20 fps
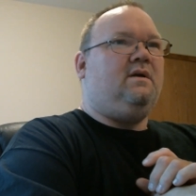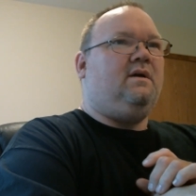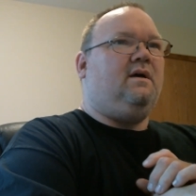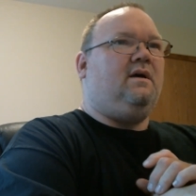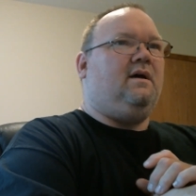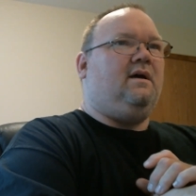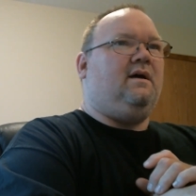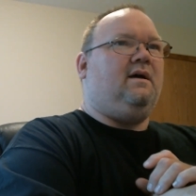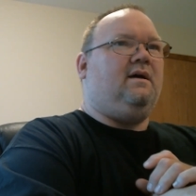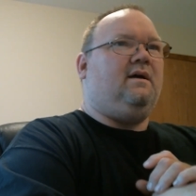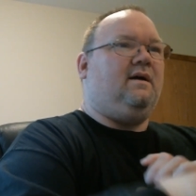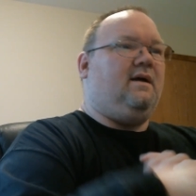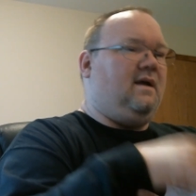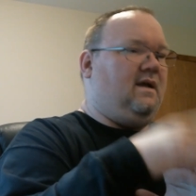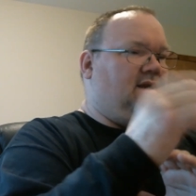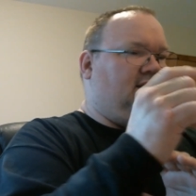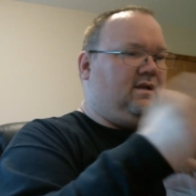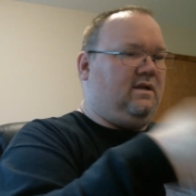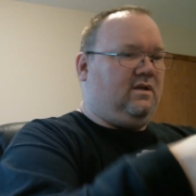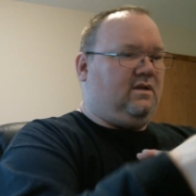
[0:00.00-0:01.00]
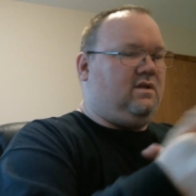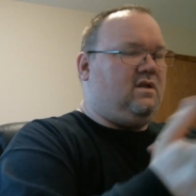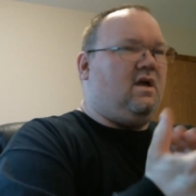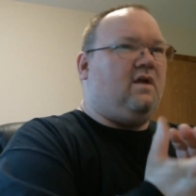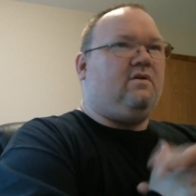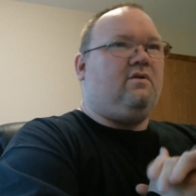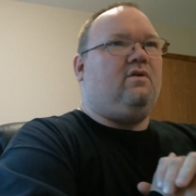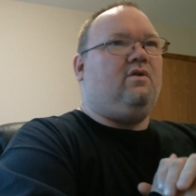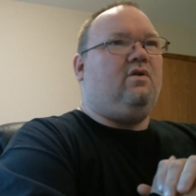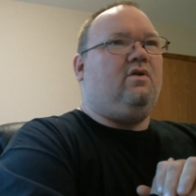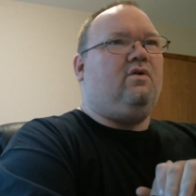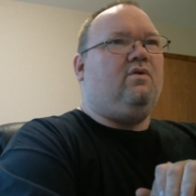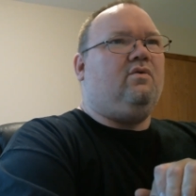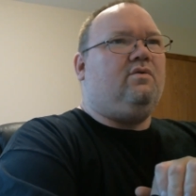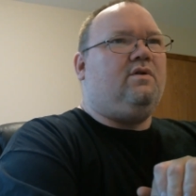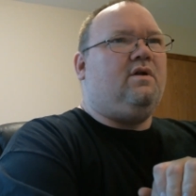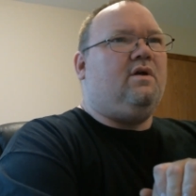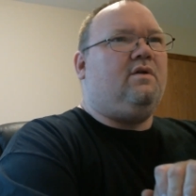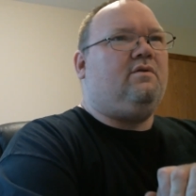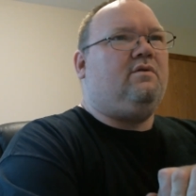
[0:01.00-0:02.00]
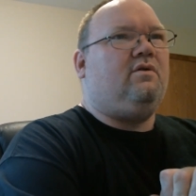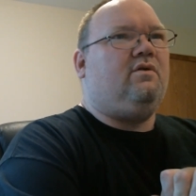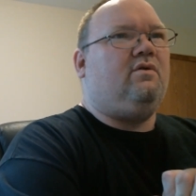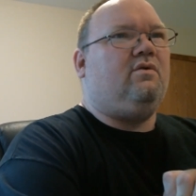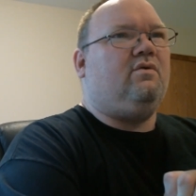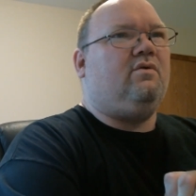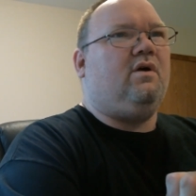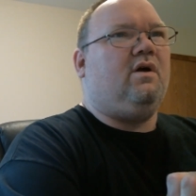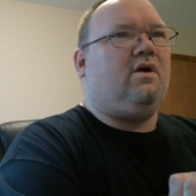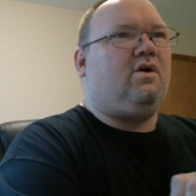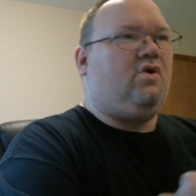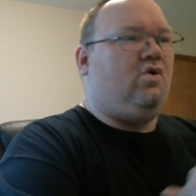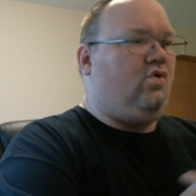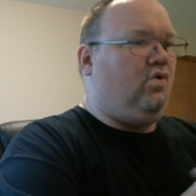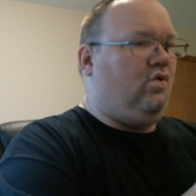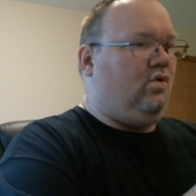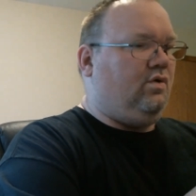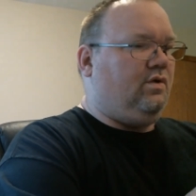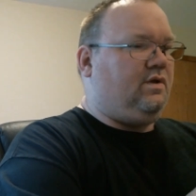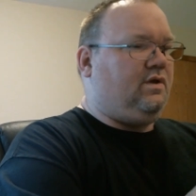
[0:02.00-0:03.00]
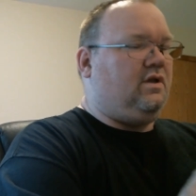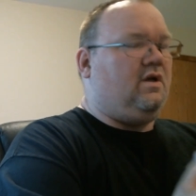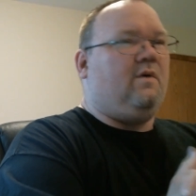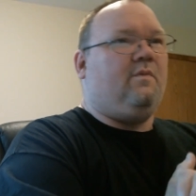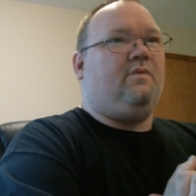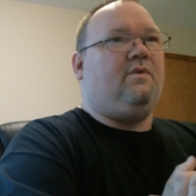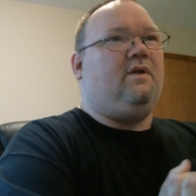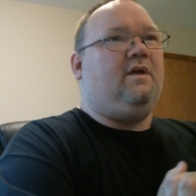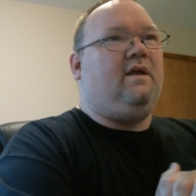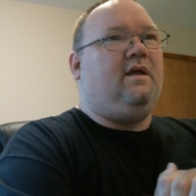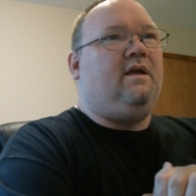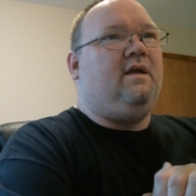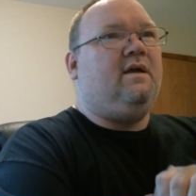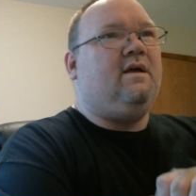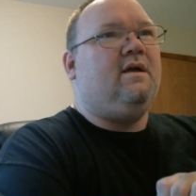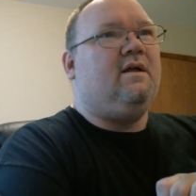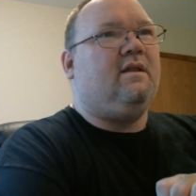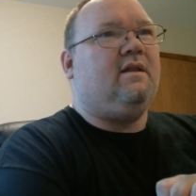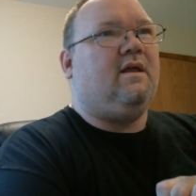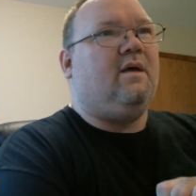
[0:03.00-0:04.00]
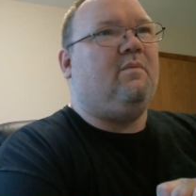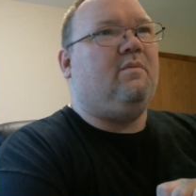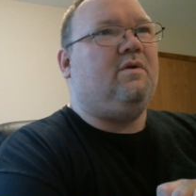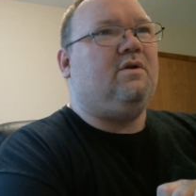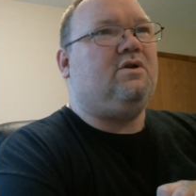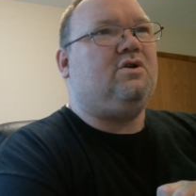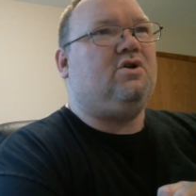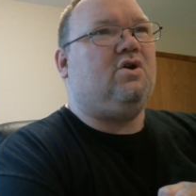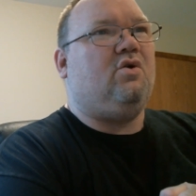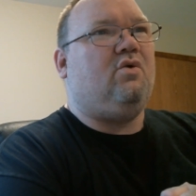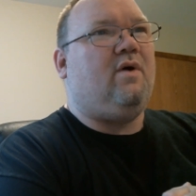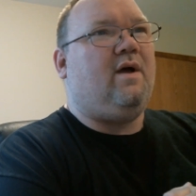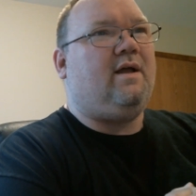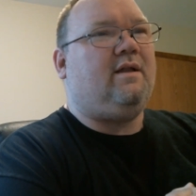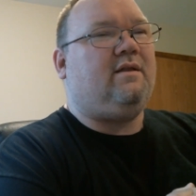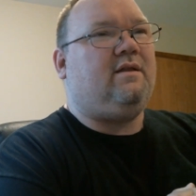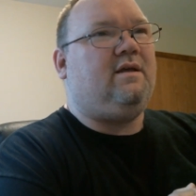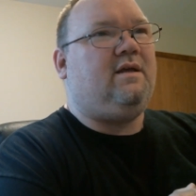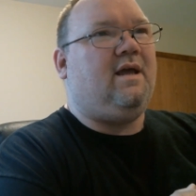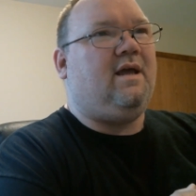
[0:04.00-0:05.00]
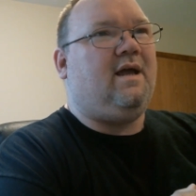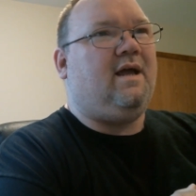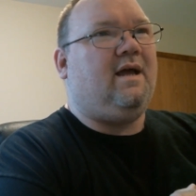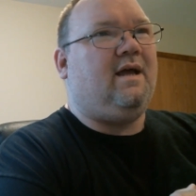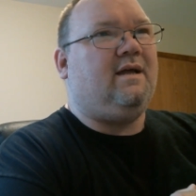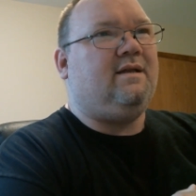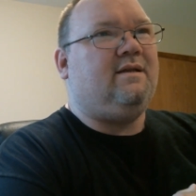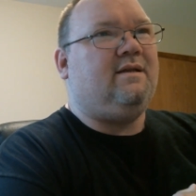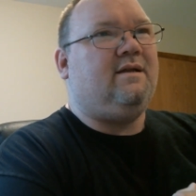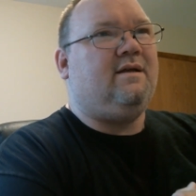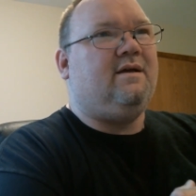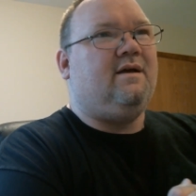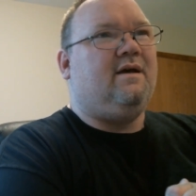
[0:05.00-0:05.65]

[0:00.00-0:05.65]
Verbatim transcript: uh, and just another little another little cool something I'm gonna show at the end.